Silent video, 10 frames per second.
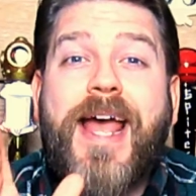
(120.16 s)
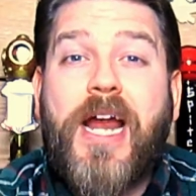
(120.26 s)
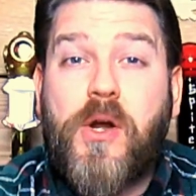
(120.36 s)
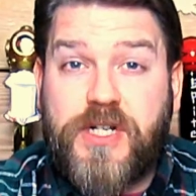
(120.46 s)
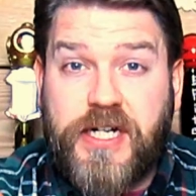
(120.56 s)

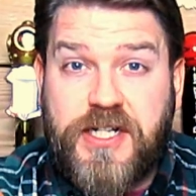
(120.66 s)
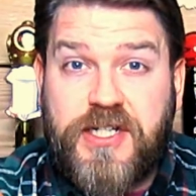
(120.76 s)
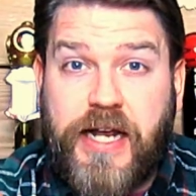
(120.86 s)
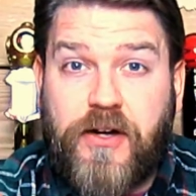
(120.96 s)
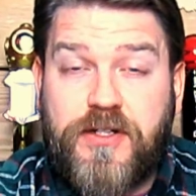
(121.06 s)
heritage
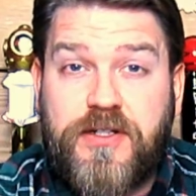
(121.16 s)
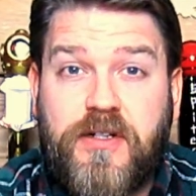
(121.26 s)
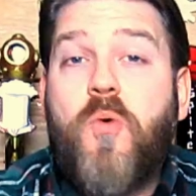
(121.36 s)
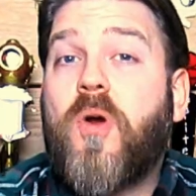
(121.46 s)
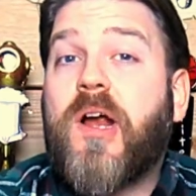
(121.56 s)
ciders.
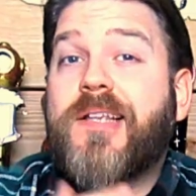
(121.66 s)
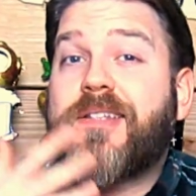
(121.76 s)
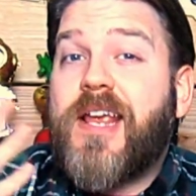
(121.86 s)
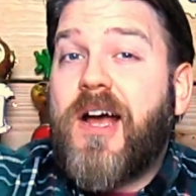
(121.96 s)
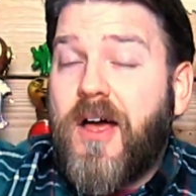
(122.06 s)
Where on
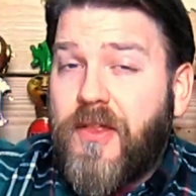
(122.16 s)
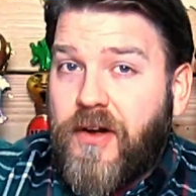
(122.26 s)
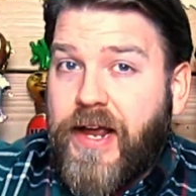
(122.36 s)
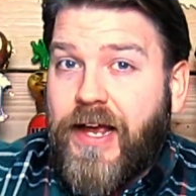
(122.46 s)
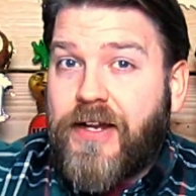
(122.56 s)
the other
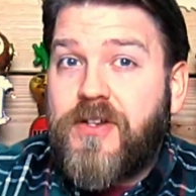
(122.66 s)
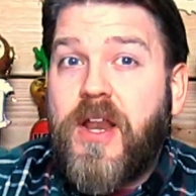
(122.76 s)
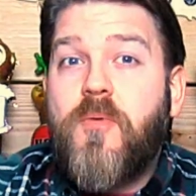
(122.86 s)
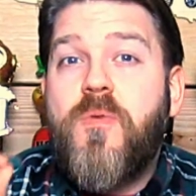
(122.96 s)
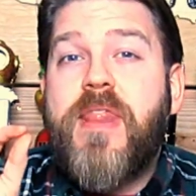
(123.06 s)
hand,
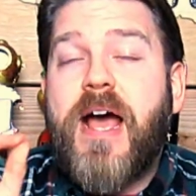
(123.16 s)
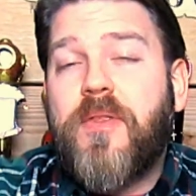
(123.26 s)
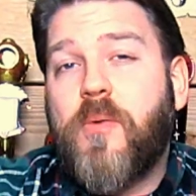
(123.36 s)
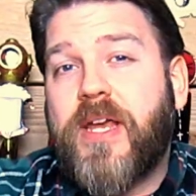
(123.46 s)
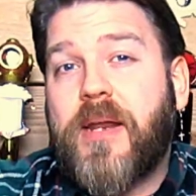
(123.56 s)
now
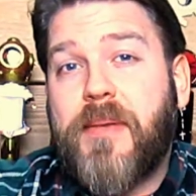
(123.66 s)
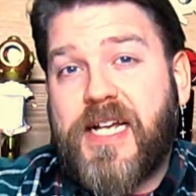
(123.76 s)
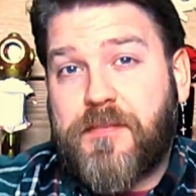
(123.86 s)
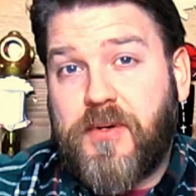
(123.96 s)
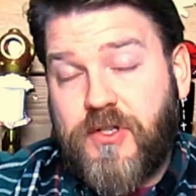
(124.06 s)
that we can
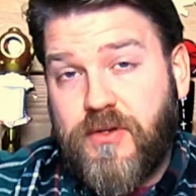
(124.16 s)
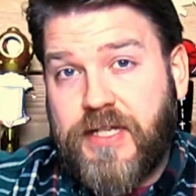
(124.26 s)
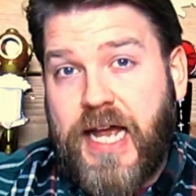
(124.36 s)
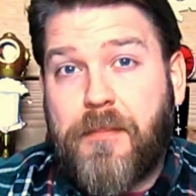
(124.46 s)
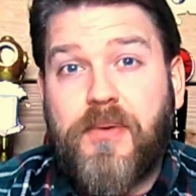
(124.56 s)
mass produce
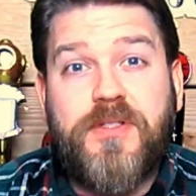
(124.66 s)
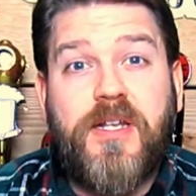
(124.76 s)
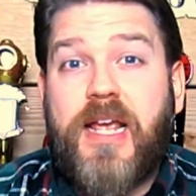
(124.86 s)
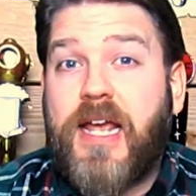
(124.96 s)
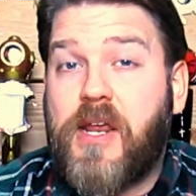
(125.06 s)
apples
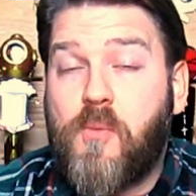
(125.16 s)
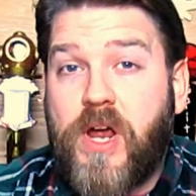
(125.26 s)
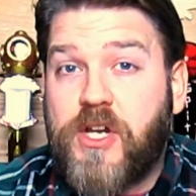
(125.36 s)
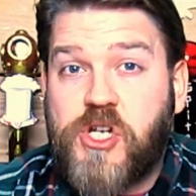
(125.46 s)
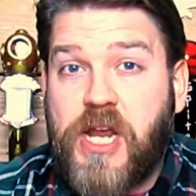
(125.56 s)
in any
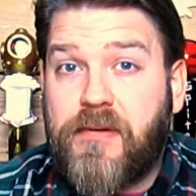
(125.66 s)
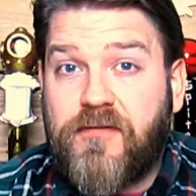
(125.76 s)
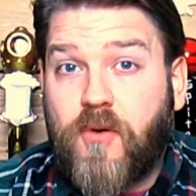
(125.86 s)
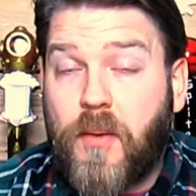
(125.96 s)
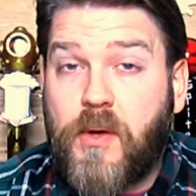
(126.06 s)
way, shape, and
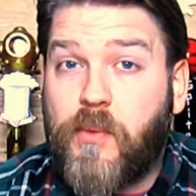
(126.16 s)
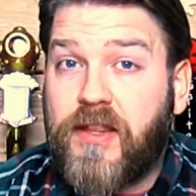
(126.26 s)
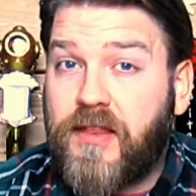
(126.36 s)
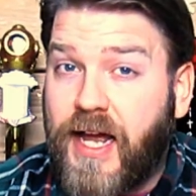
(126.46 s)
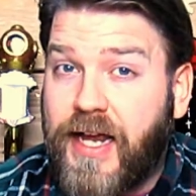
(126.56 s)
form that we
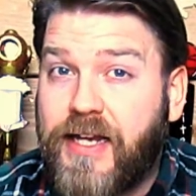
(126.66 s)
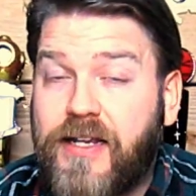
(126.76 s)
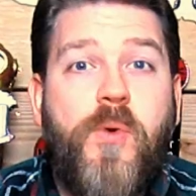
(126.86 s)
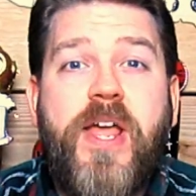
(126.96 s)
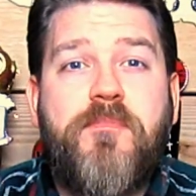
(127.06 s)
like,
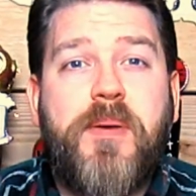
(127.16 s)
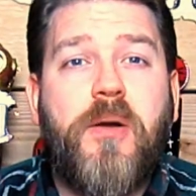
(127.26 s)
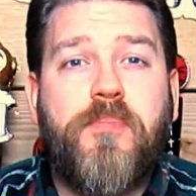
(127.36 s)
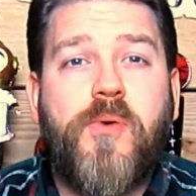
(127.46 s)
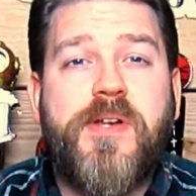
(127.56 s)
we have bigger
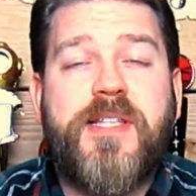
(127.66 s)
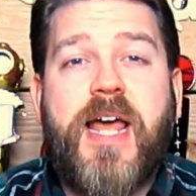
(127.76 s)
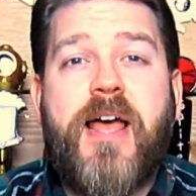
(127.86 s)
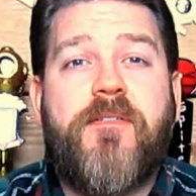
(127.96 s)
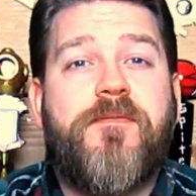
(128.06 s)
breweries that
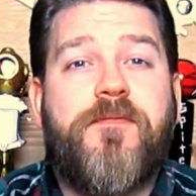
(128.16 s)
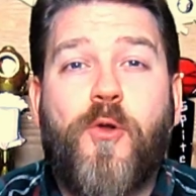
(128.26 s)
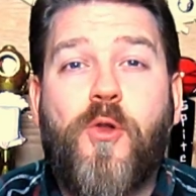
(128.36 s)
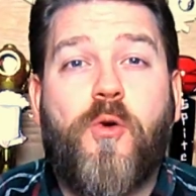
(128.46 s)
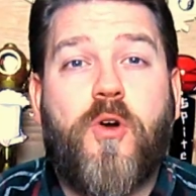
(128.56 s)
have
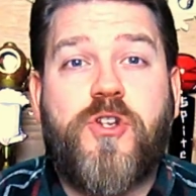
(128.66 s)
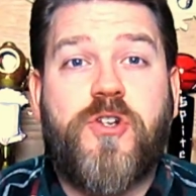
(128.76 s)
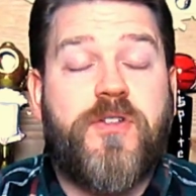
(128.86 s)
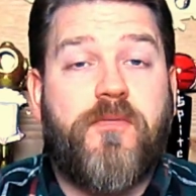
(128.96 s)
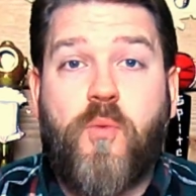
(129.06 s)
full
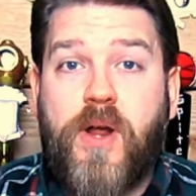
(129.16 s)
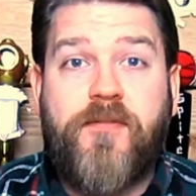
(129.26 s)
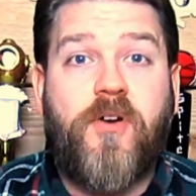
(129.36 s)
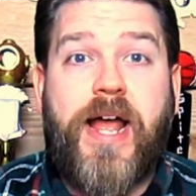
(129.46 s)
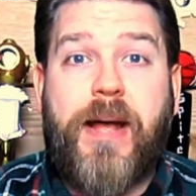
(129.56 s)
orchards of
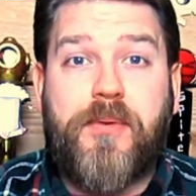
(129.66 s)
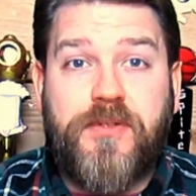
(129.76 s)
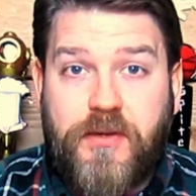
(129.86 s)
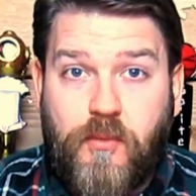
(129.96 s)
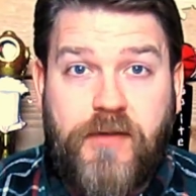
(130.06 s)
whatever
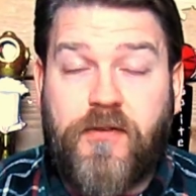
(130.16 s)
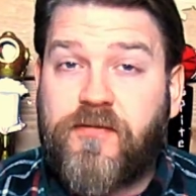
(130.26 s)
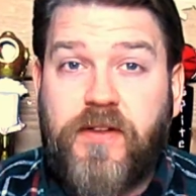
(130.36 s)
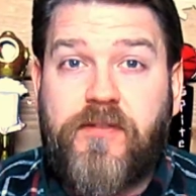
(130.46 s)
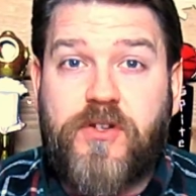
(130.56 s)
apples and whatever
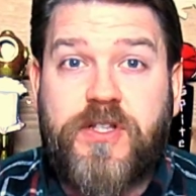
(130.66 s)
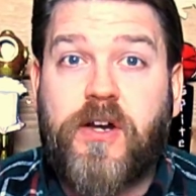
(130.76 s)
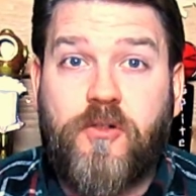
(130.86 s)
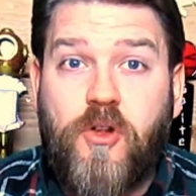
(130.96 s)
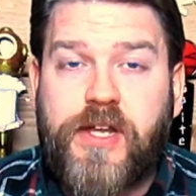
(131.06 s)
flavors
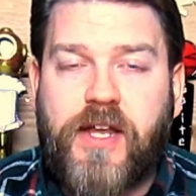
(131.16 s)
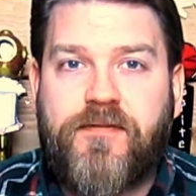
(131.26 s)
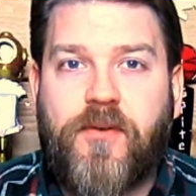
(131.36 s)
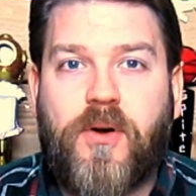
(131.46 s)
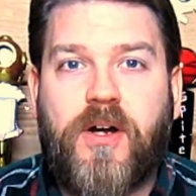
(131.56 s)
they're looking
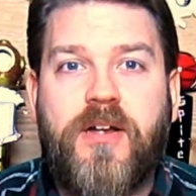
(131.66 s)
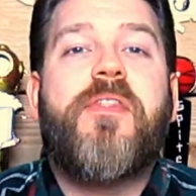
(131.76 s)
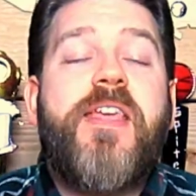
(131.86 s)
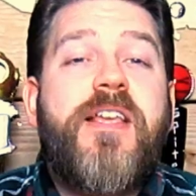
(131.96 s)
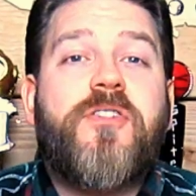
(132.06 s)
for.
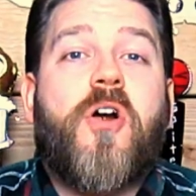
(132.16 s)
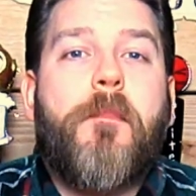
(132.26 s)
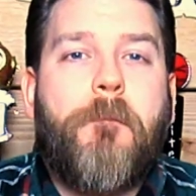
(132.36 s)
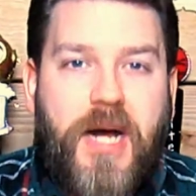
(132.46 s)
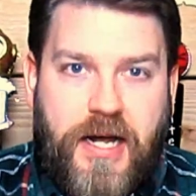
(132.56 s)
These are
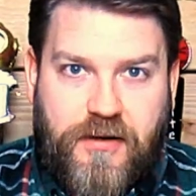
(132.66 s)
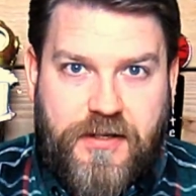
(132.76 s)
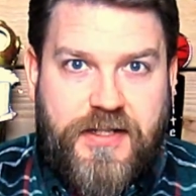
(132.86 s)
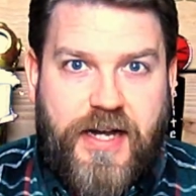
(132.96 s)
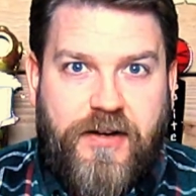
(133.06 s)
modern
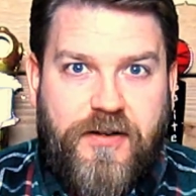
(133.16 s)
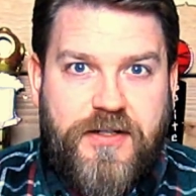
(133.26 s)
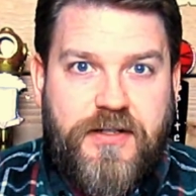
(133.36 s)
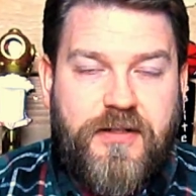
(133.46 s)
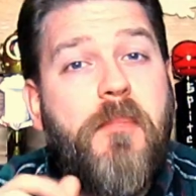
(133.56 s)

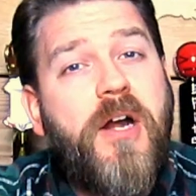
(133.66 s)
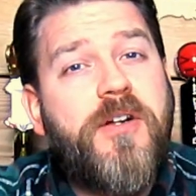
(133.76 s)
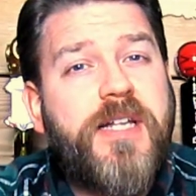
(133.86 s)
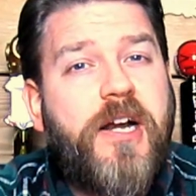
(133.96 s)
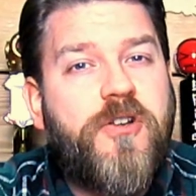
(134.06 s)
ciders. Modern
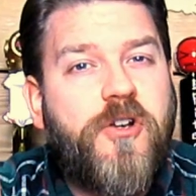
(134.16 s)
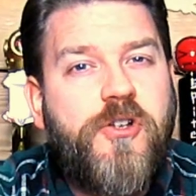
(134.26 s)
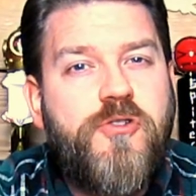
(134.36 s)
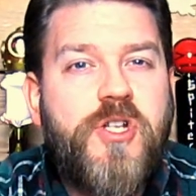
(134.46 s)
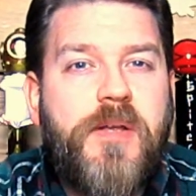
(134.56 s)
ciders are
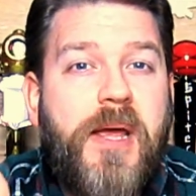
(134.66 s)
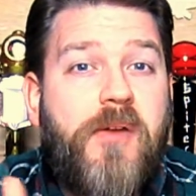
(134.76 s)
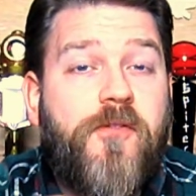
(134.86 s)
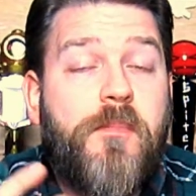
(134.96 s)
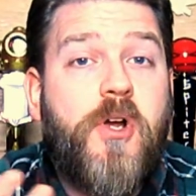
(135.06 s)
usually
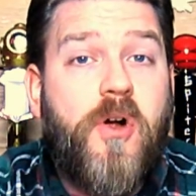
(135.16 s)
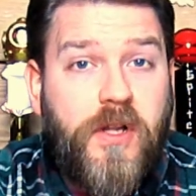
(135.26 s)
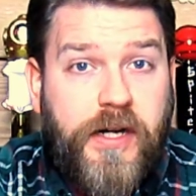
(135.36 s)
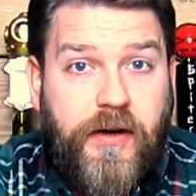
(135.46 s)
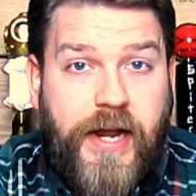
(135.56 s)
made from
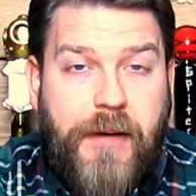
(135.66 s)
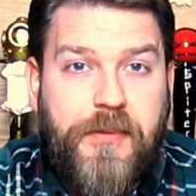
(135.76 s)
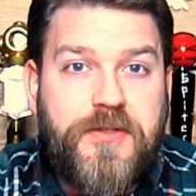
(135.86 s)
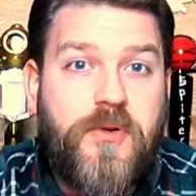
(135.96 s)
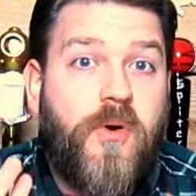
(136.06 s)
culinary
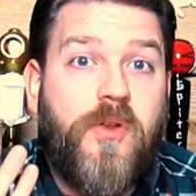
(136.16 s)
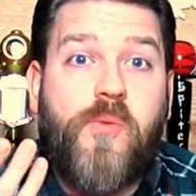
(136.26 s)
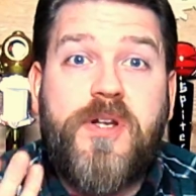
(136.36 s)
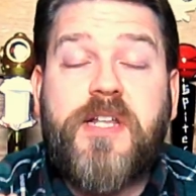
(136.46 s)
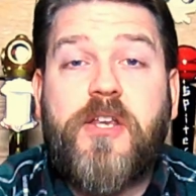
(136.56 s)
apples, or the
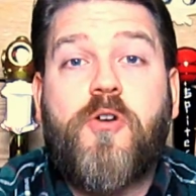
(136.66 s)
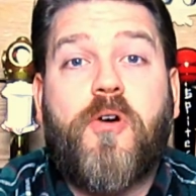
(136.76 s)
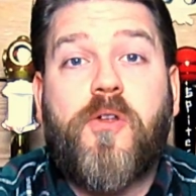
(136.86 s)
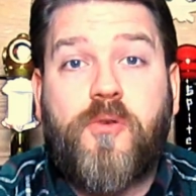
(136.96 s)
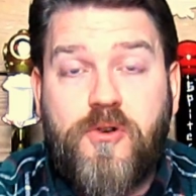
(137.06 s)
ones that you go
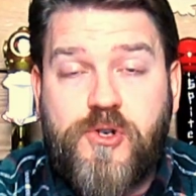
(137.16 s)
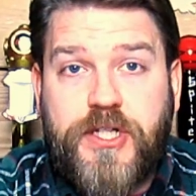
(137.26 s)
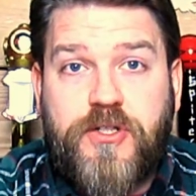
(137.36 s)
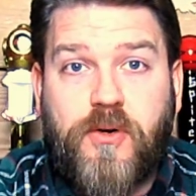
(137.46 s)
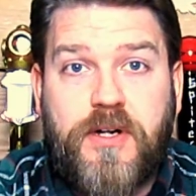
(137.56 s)
to the grocery
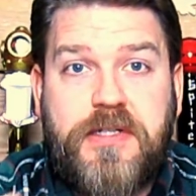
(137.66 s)
store and